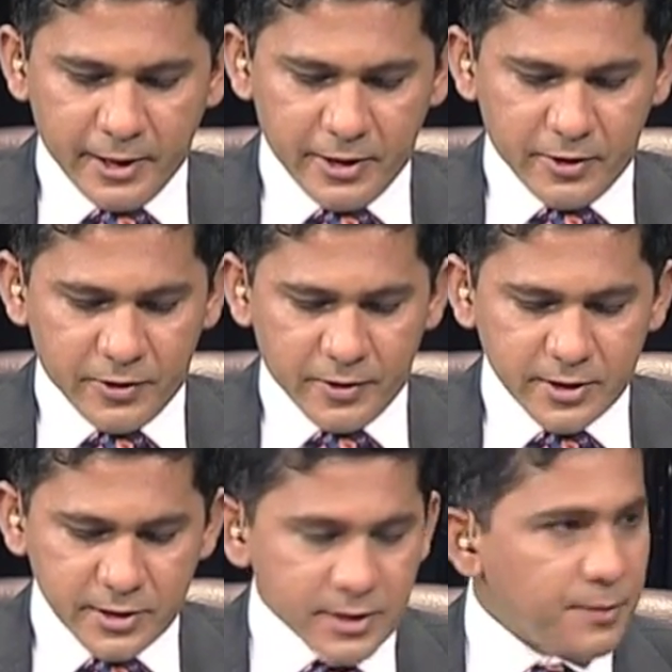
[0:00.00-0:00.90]
They're
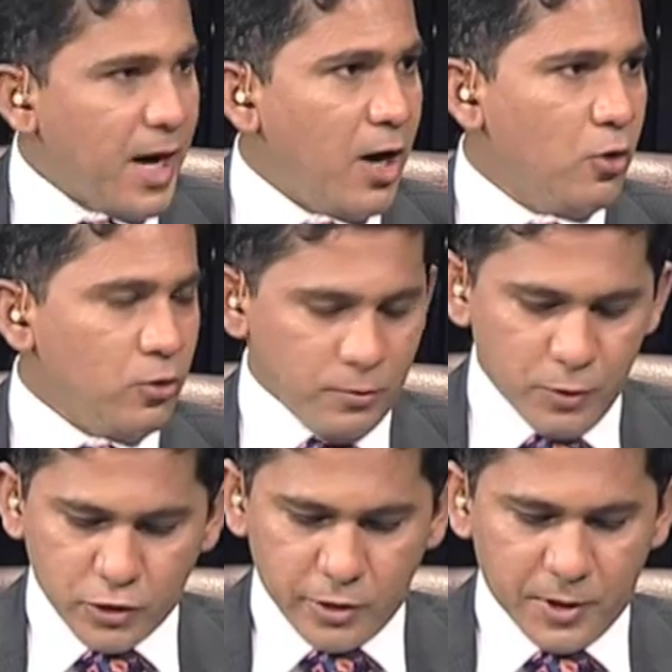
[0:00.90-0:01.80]
somehow,
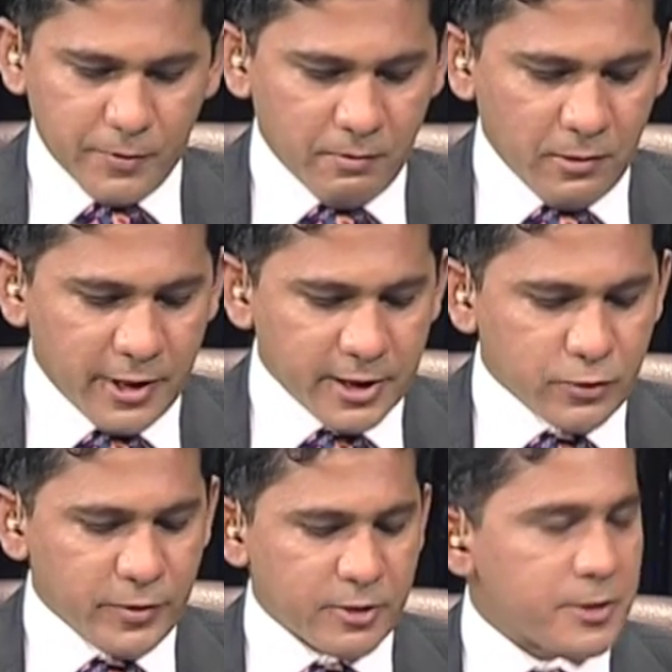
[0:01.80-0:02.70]
most of them
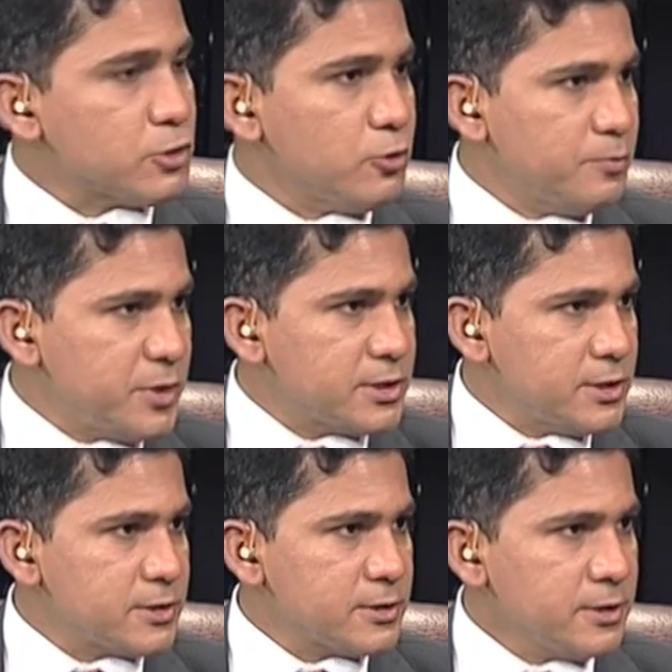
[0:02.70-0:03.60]
linked with restaurant
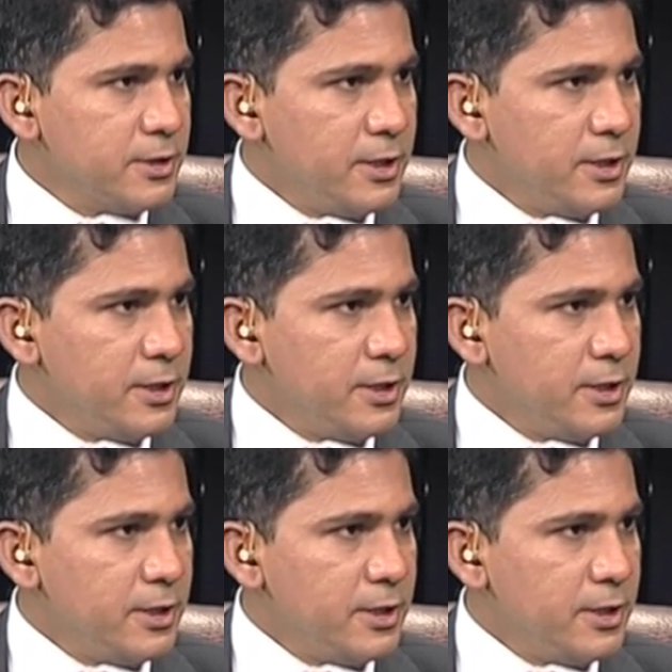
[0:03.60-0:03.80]
business